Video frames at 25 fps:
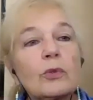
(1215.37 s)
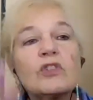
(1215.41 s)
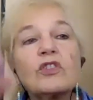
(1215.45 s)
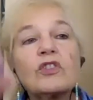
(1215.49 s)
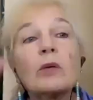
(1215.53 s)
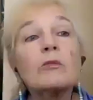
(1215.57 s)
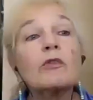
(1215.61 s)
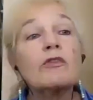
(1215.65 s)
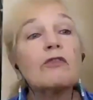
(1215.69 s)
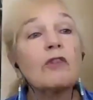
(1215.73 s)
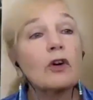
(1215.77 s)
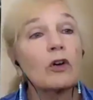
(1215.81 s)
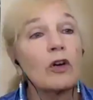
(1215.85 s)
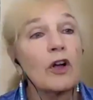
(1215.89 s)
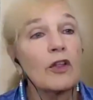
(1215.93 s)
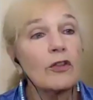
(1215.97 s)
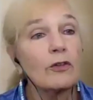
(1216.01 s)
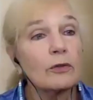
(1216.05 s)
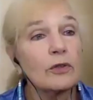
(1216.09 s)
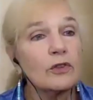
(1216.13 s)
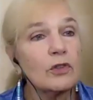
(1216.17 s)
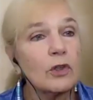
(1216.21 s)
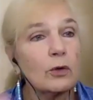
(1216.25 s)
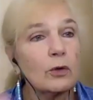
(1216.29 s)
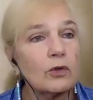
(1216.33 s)
Some of our other
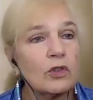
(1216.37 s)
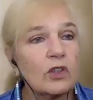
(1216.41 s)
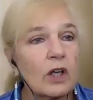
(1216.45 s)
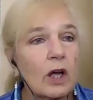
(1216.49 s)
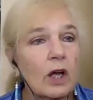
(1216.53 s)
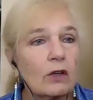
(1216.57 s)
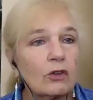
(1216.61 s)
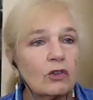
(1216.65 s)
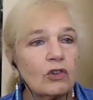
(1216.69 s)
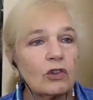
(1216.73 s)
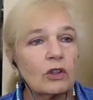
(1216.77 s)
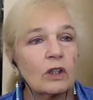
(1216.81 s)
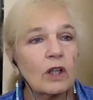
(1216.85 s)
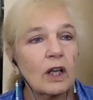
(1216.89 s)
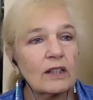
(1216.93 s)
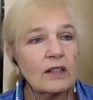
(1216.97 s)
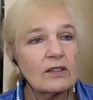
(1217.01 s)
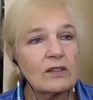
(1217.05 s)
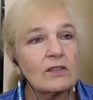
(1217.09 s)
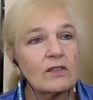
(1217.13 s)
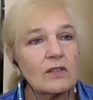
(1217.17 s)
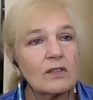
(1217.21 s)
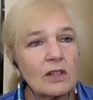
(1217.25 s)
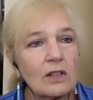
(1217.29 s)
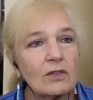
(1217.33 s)
association
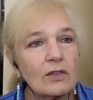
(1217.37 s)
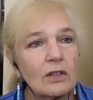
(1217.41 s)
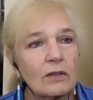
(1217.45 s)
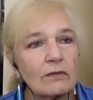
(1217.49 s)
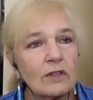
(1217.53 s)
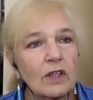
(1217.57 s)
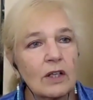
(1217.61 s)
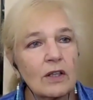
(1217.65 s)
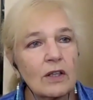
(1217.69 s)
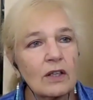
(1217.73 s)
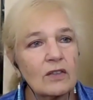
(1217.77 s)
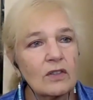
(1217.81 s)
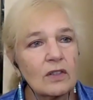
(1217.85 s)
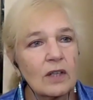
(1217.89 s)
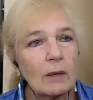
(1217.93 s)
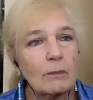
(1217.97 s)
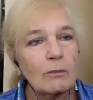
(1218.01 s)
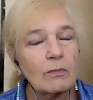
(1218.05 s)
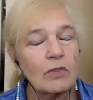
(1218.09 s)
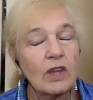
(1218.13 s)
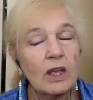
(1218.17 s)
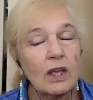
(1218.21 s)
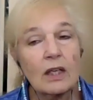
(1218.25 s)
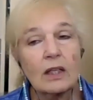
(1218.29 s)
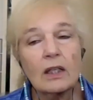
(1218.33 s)
licensees have done the same
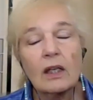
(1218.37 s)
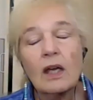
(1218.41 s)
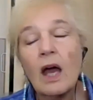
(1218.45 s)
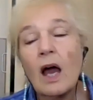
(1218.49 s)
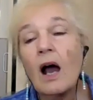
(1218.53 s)
thing.